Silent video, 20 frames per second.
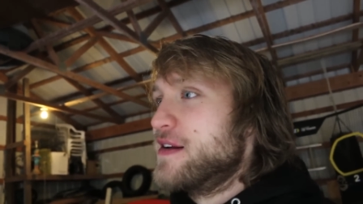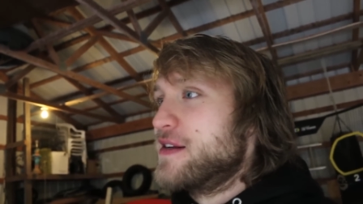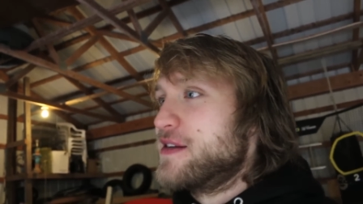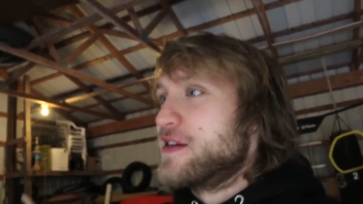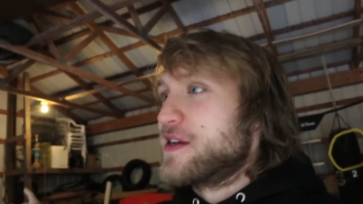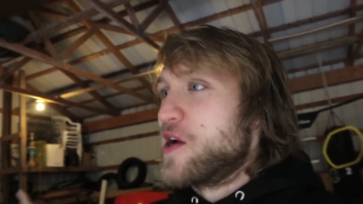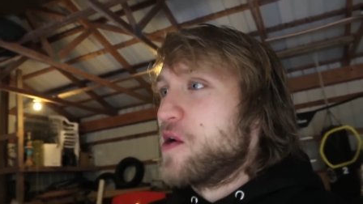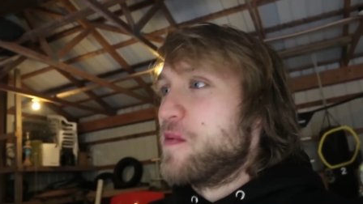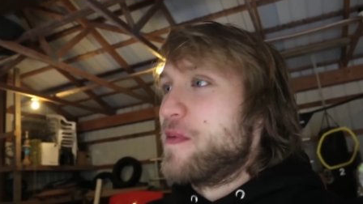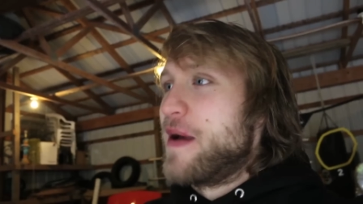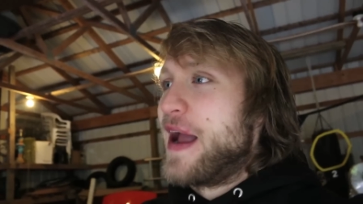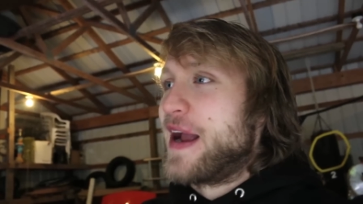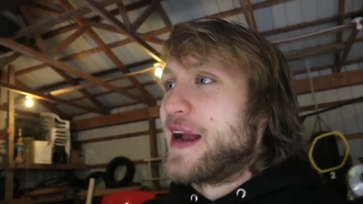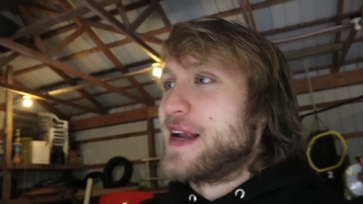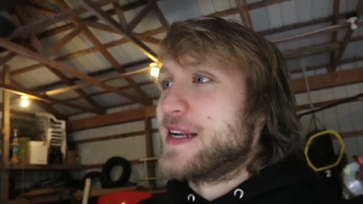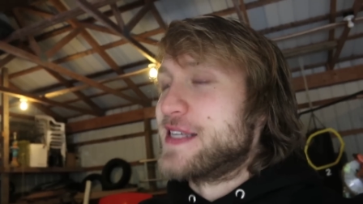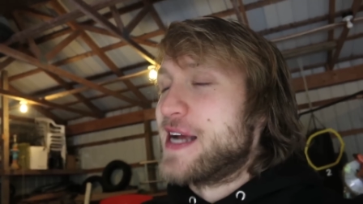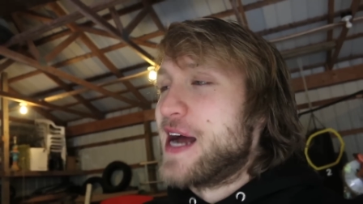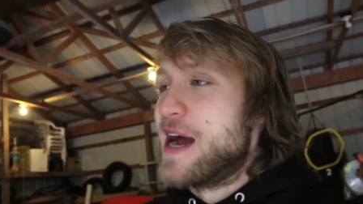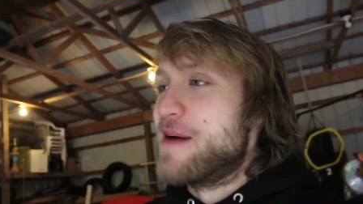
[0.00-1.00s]
to go back
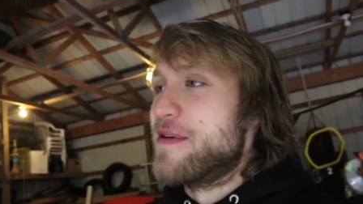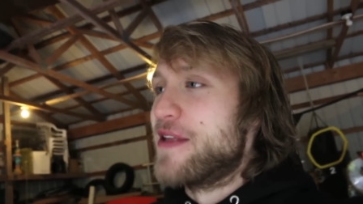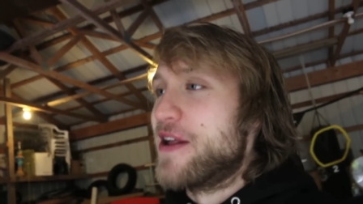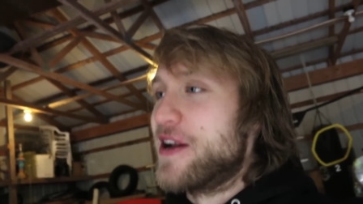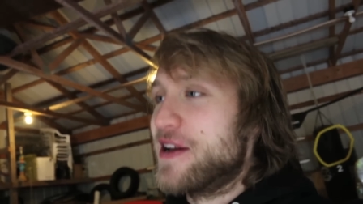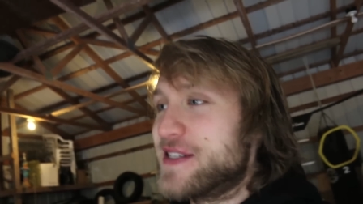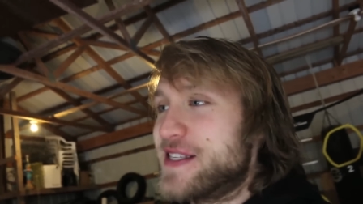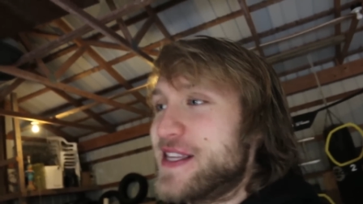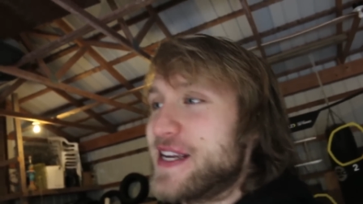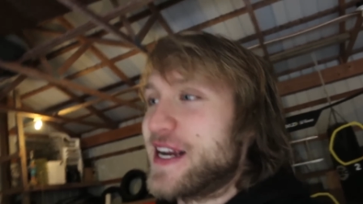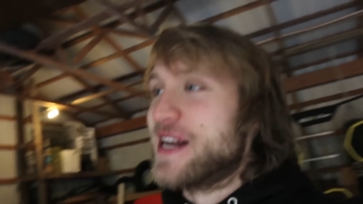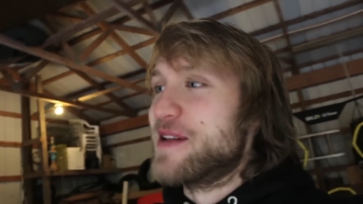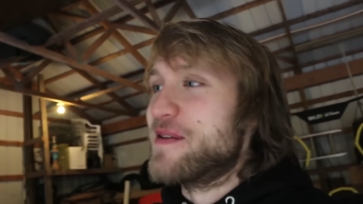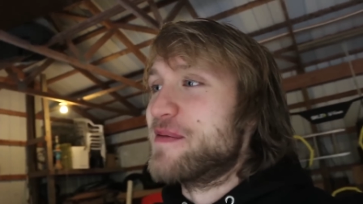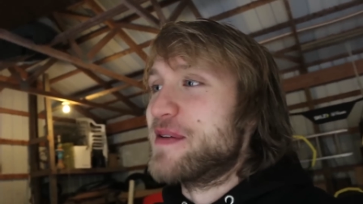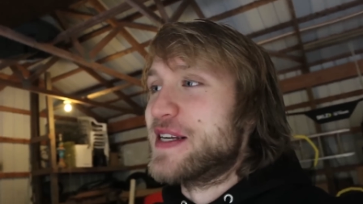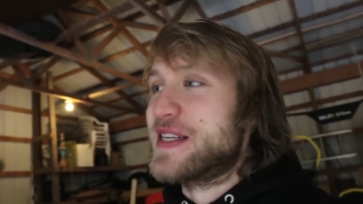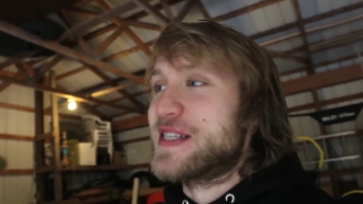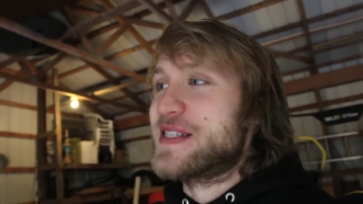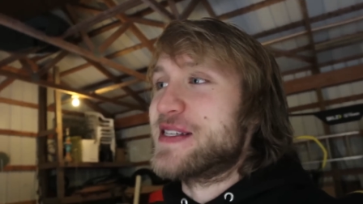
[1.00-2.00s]
in time, and I was thinking it'd
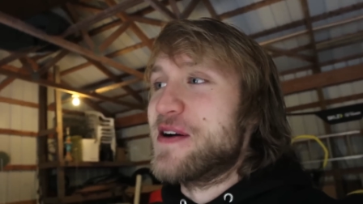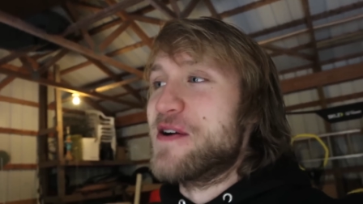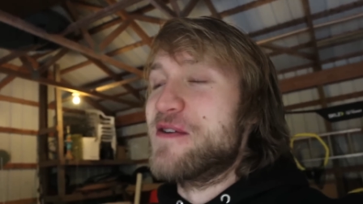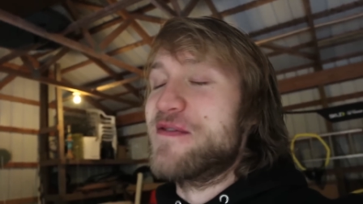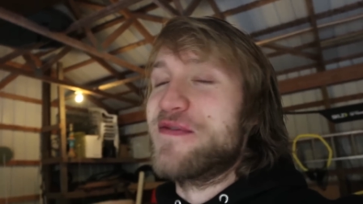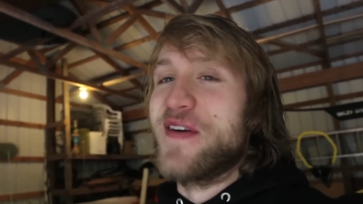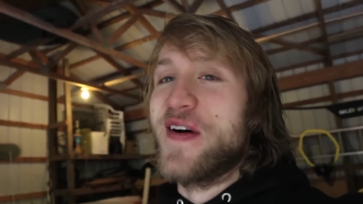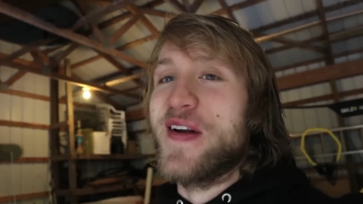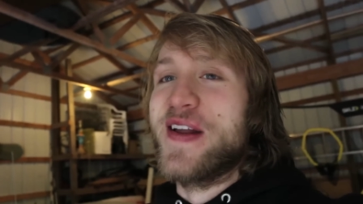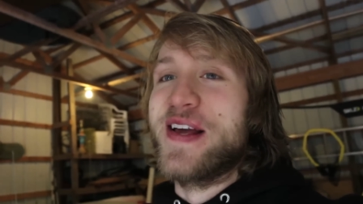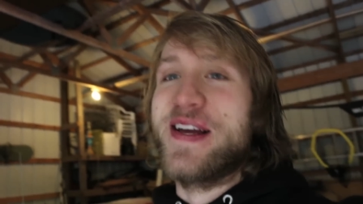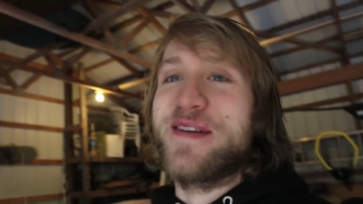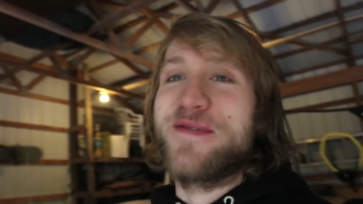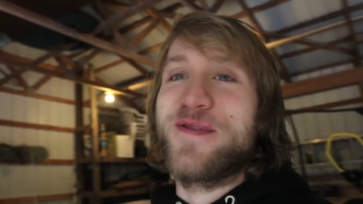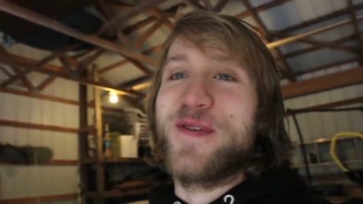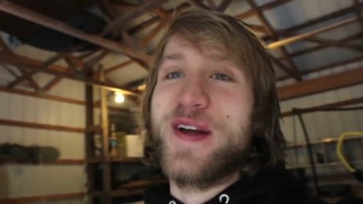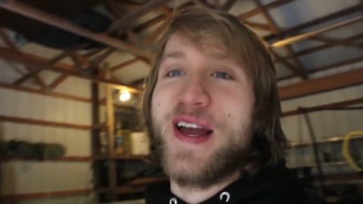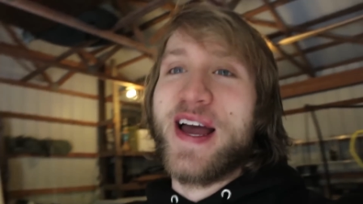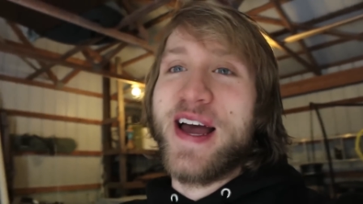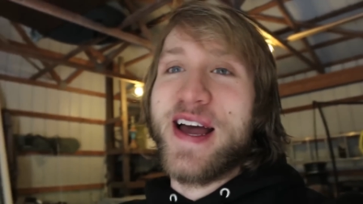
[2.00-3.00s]
be so funny if
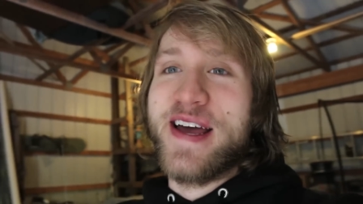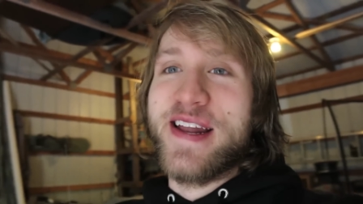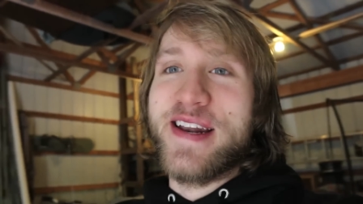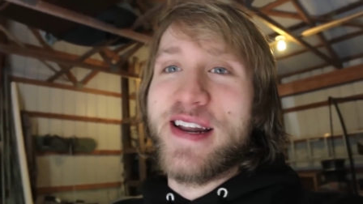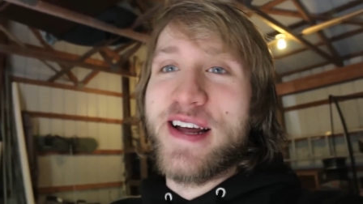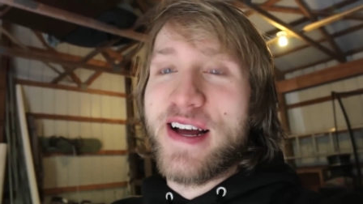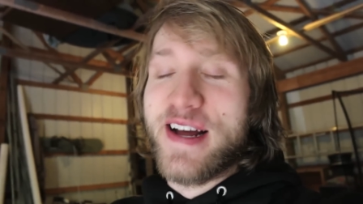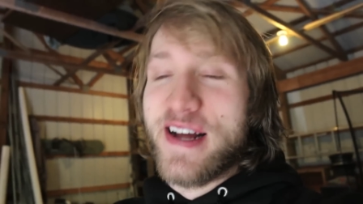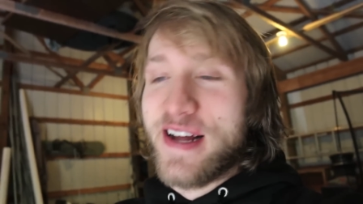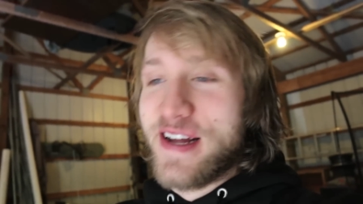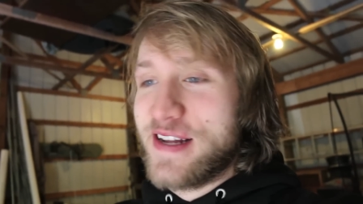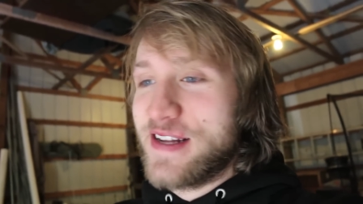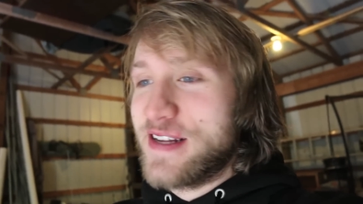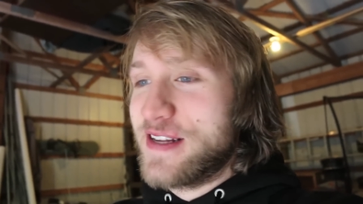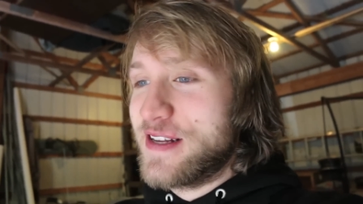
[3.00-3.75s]
we had uh,